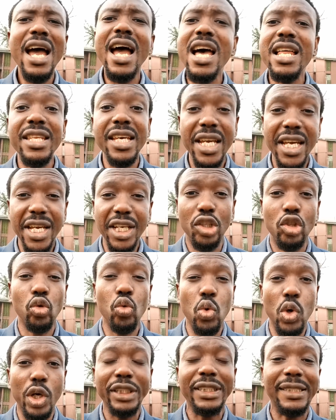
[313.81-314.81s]
And it
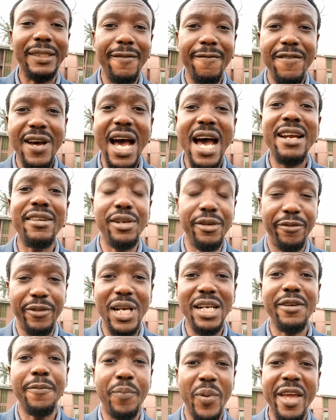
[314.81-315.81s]
was very,
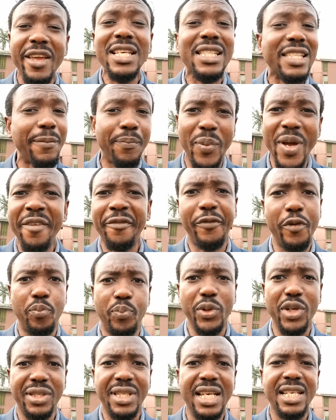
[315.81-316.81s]
very, it's a painful
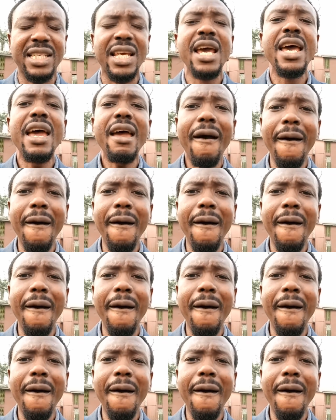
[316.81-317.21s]
process.